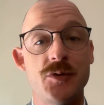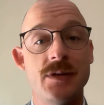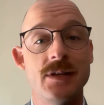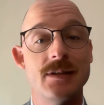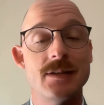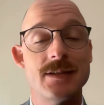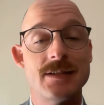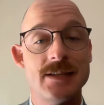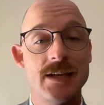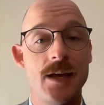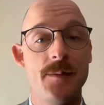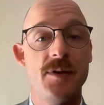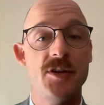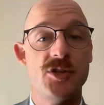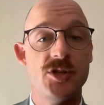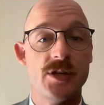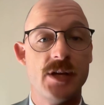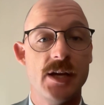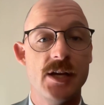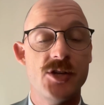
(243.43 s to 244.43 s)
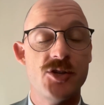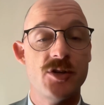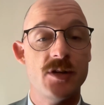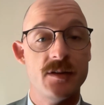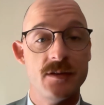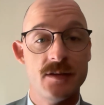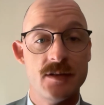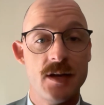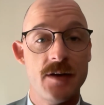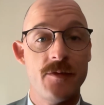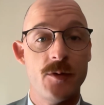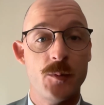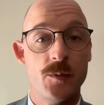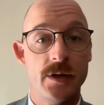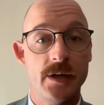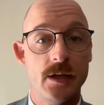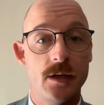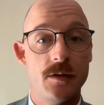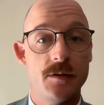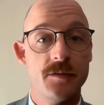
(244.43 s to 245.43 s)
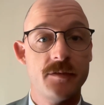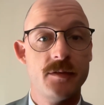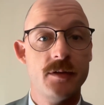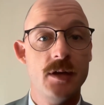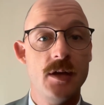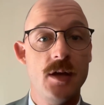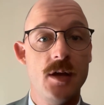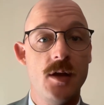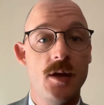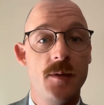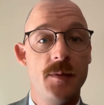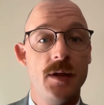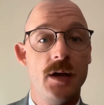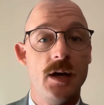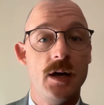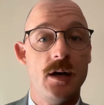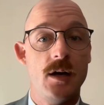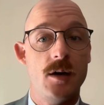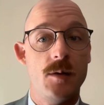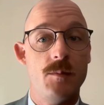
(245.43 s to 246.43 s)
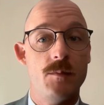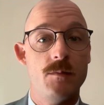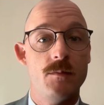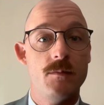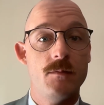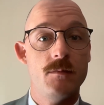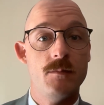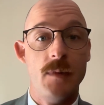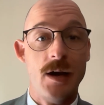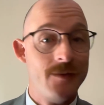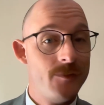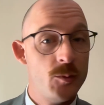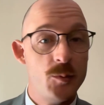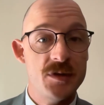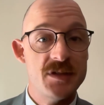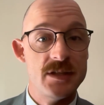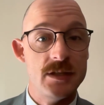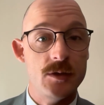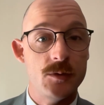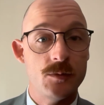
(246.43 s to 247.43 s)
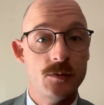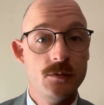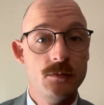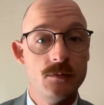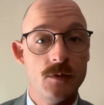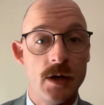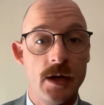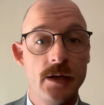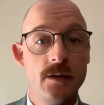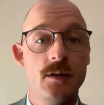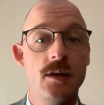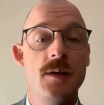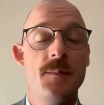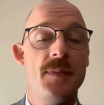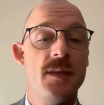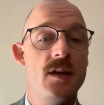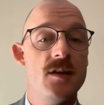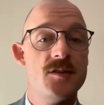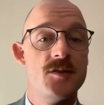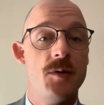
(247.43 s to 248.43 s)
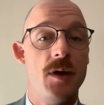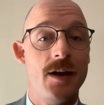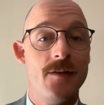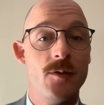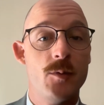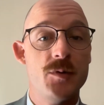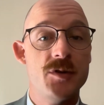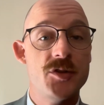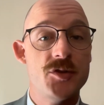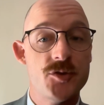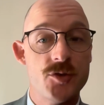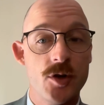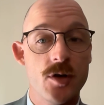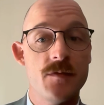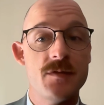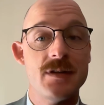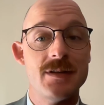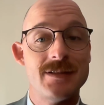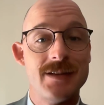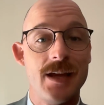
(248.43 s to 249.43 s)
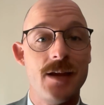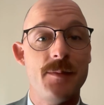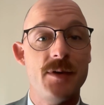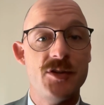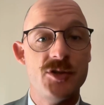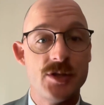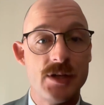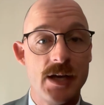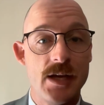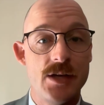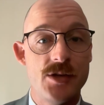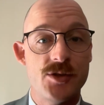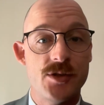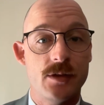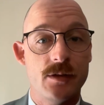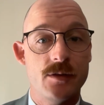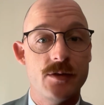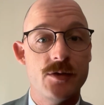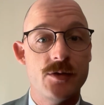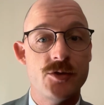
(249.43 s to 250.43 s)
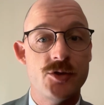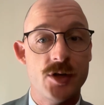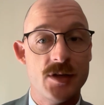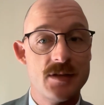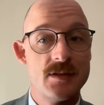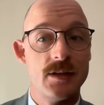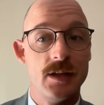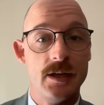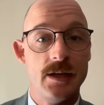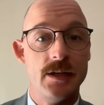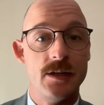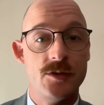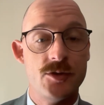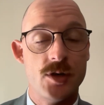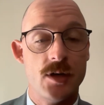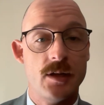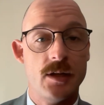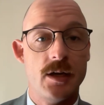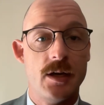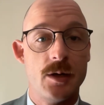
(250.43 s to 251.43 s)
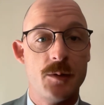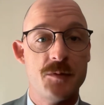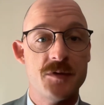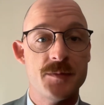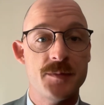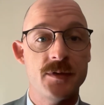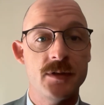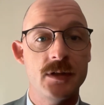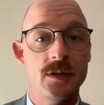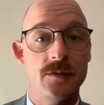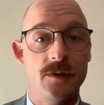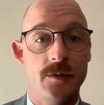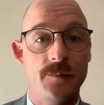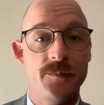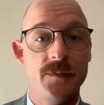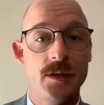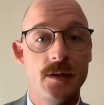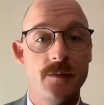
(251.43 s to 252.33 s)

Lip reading: get the same education as everyone else. Everyone's equal, right? So everyone deserves the same education, just like John Locke was believing.